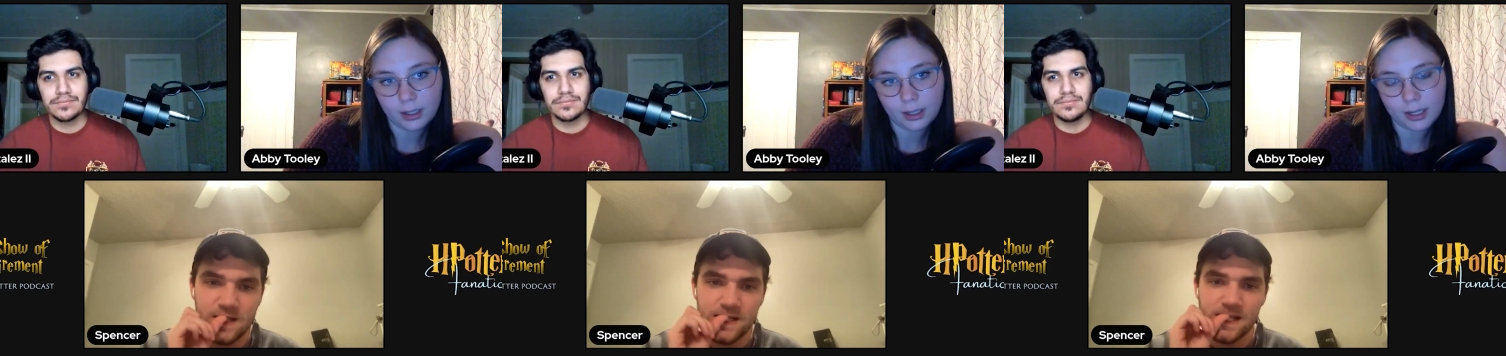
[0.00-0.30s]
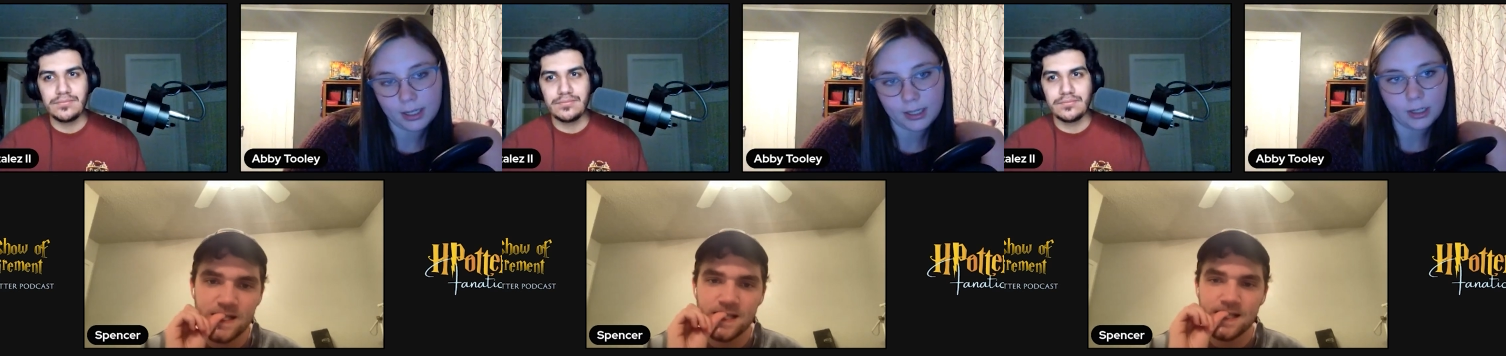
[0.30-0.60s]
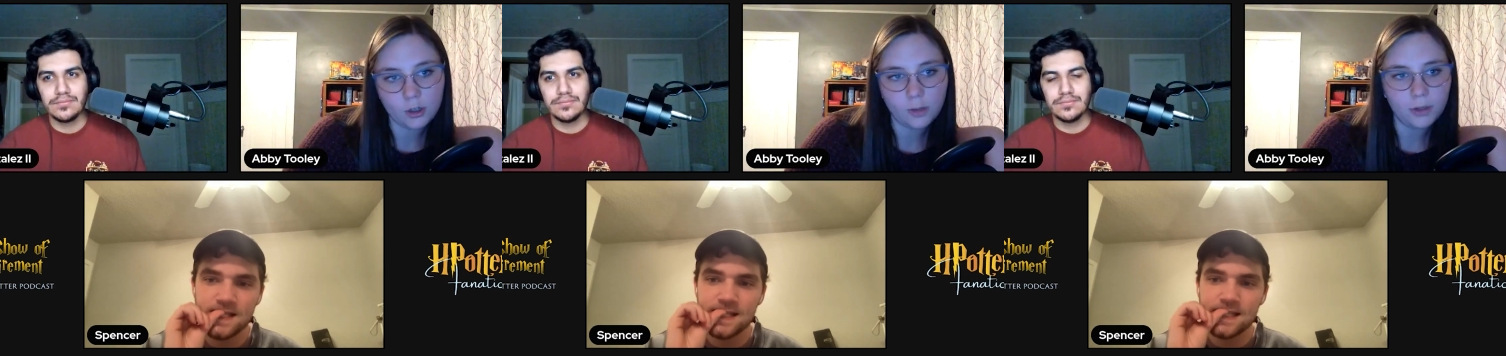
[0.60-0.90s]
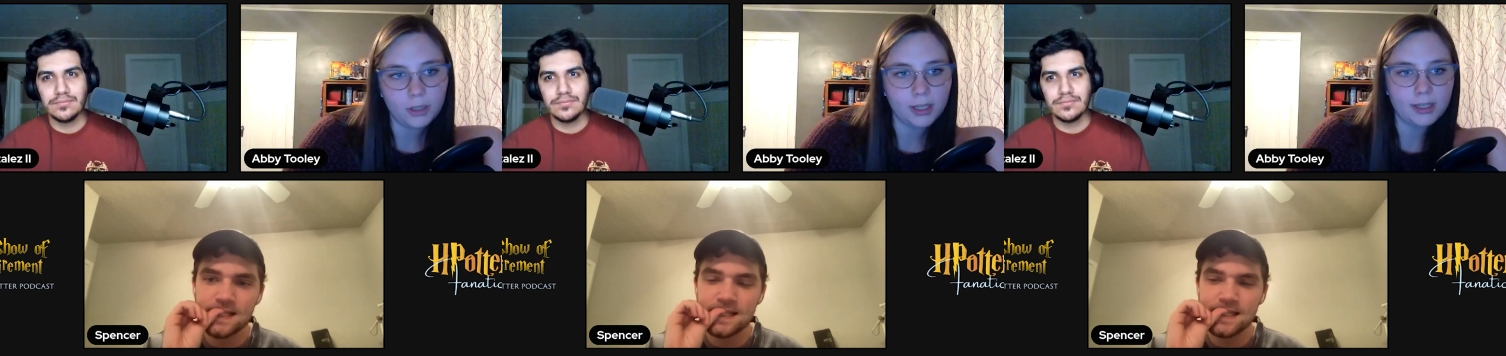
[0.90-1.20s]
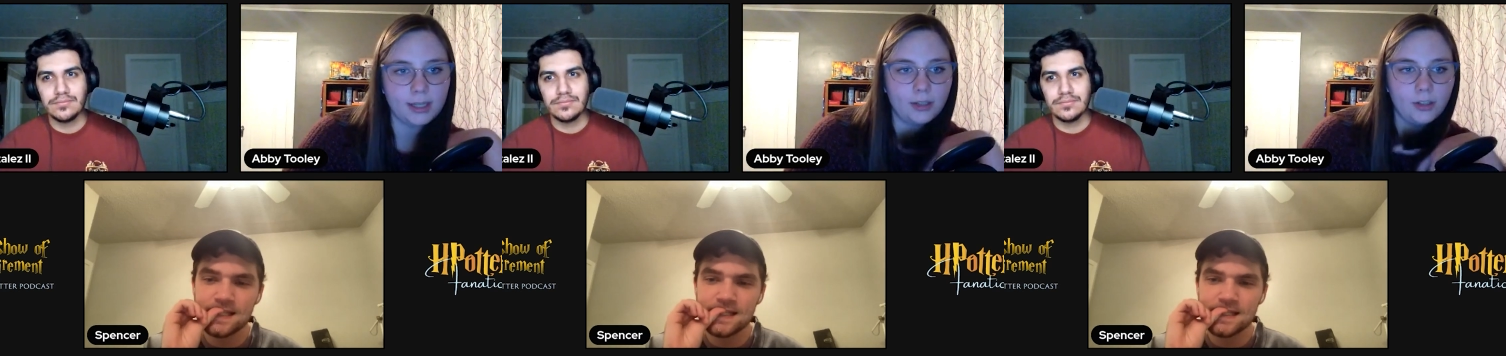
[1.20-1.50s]
Speaker 1: I didn't contribute to
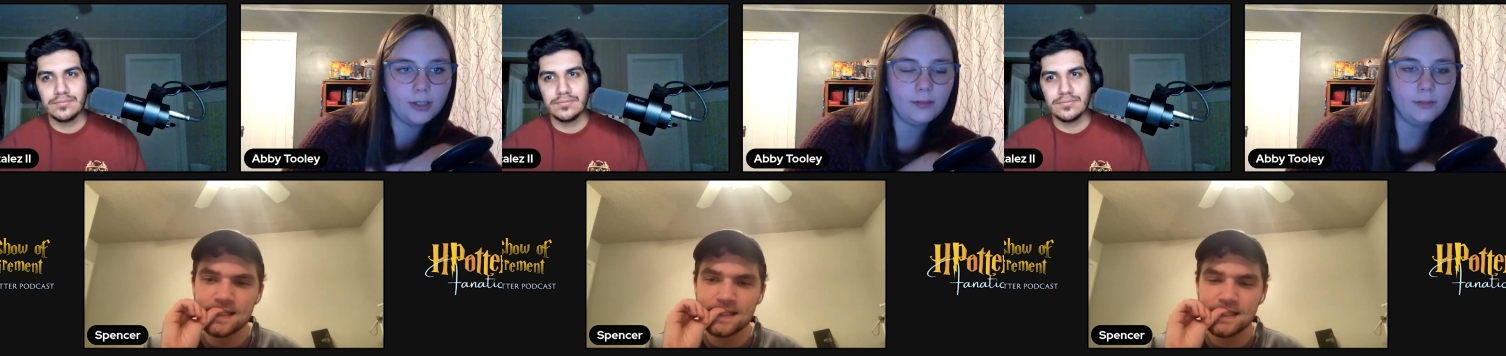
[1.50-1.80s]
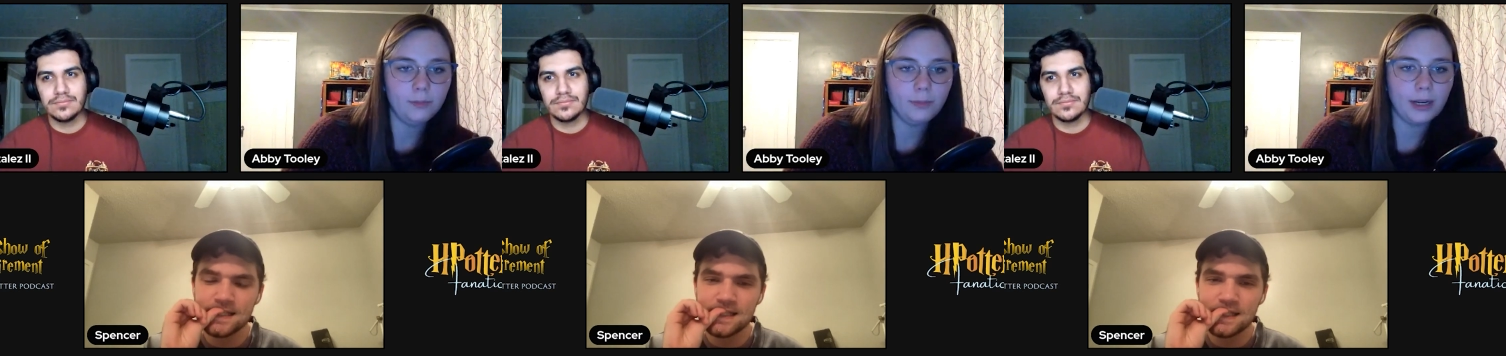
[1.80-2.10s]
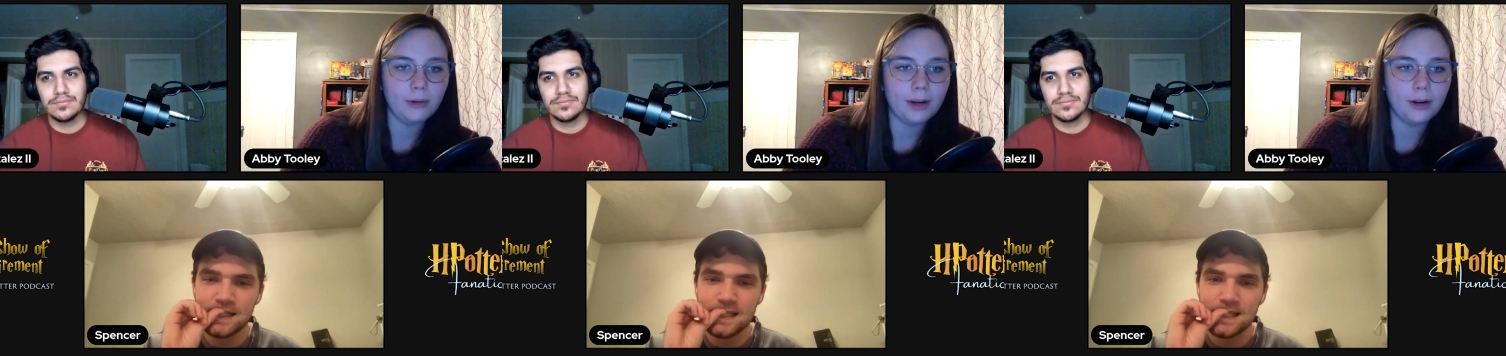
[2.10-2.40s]
this section, but I read it